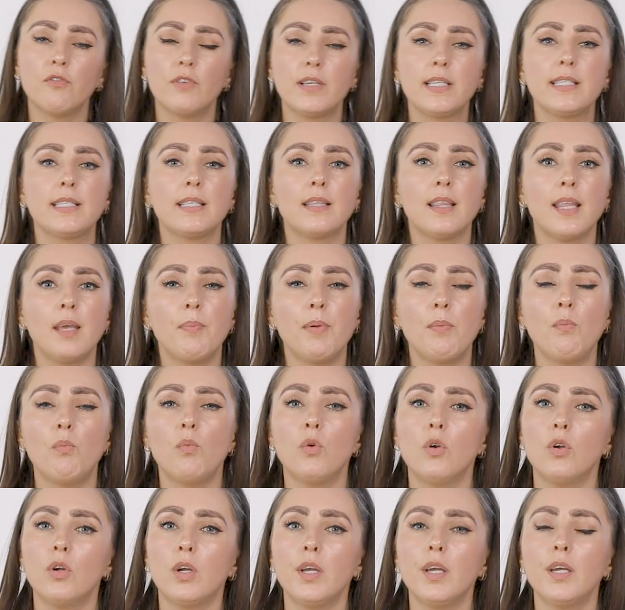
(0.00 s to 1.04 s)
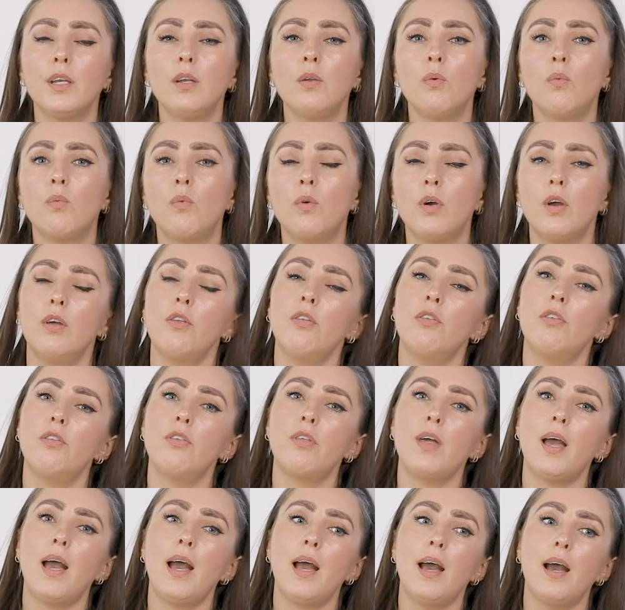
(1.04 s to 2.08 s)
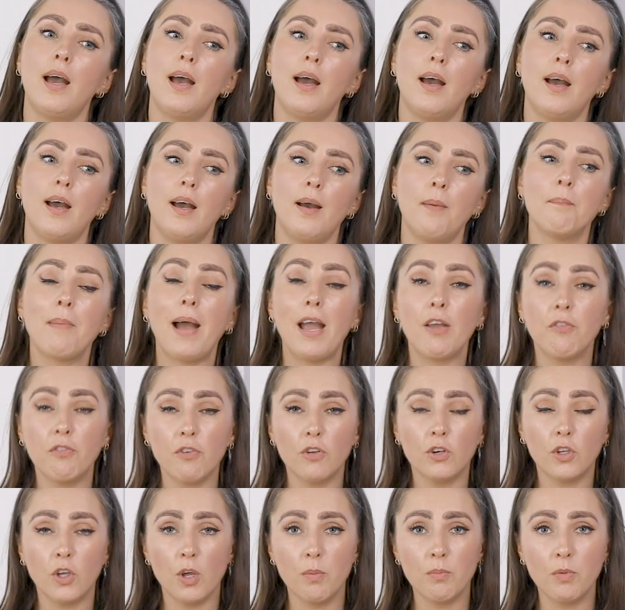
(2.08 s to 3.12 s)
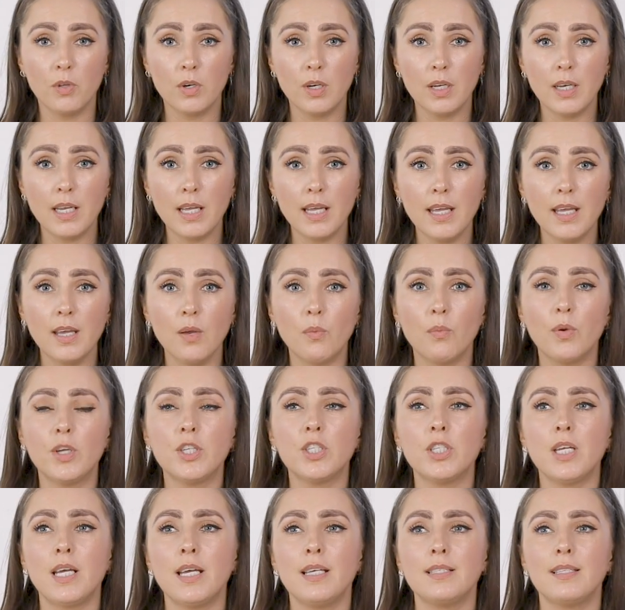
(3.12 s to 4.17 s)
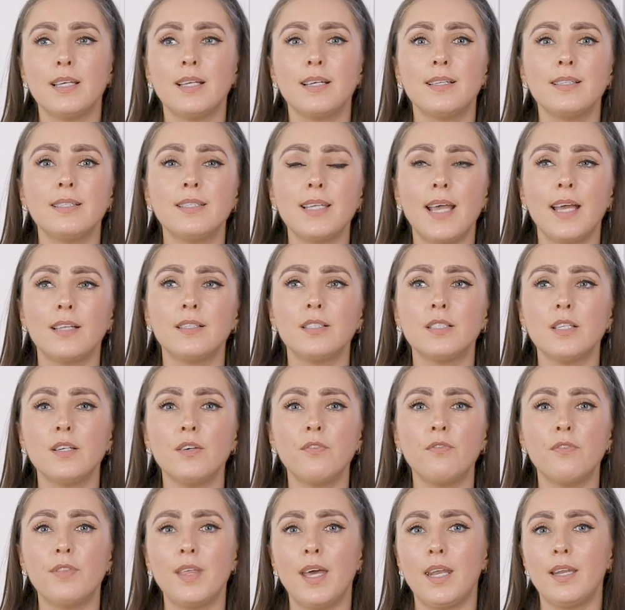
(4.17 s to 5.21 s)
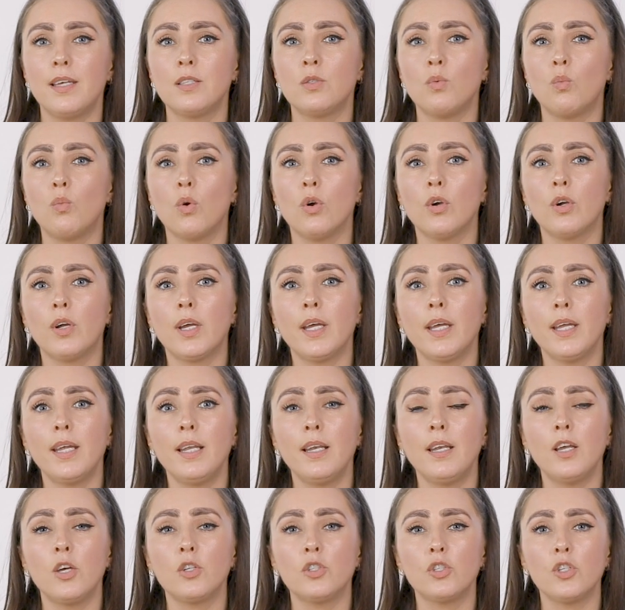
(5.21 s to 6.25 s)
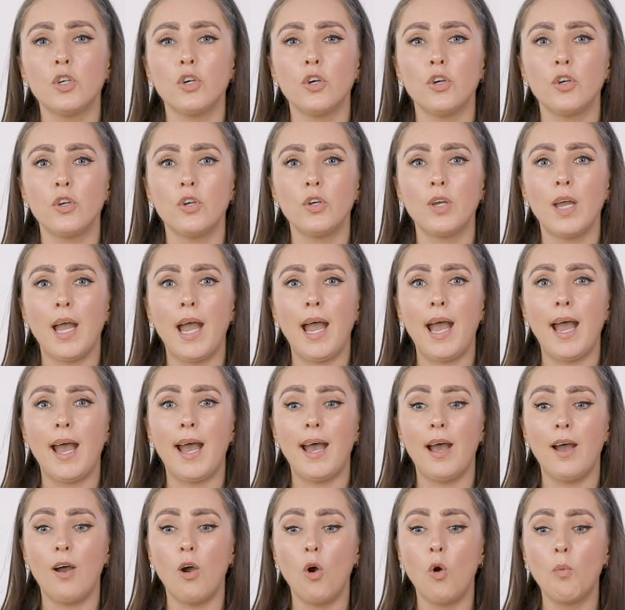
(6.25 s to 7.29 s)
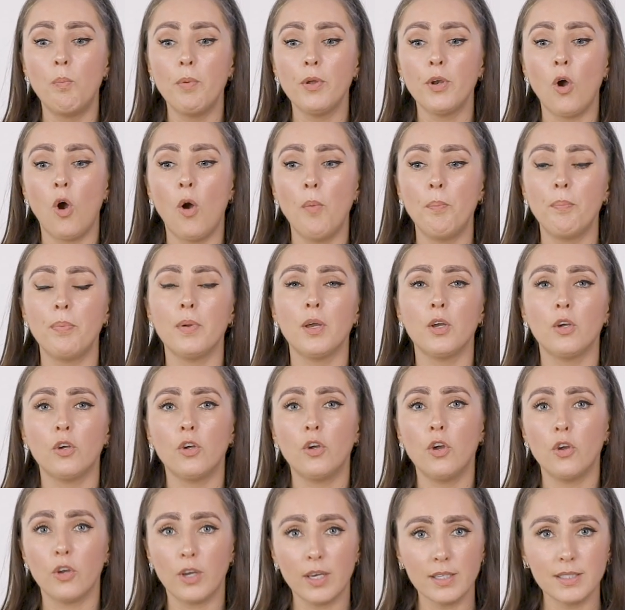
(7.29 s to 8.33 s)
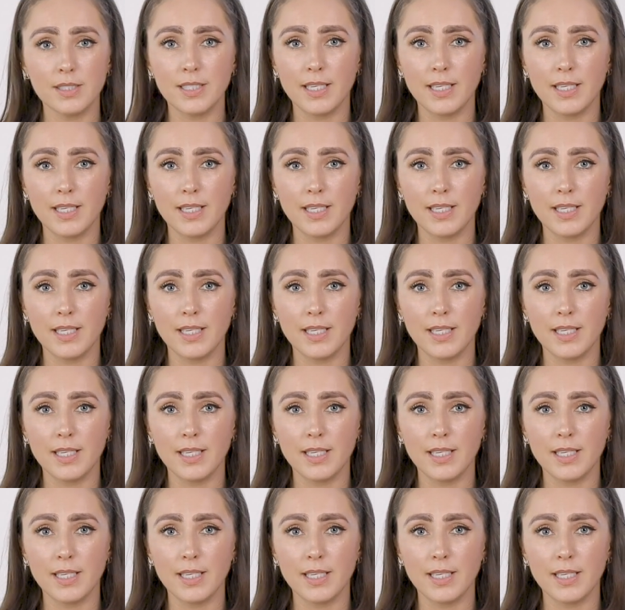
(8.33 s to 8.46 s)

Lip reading: recently been working with My Food Community, which is an incentive that is working to open up cooking